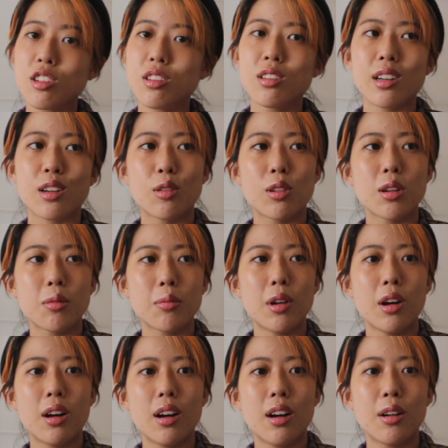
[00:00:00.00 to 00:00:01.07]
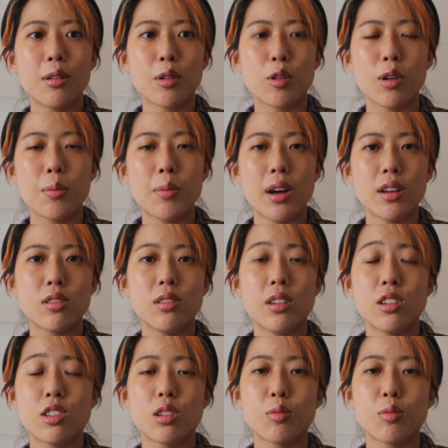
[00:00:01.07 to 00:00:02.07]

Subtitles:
like going back to nature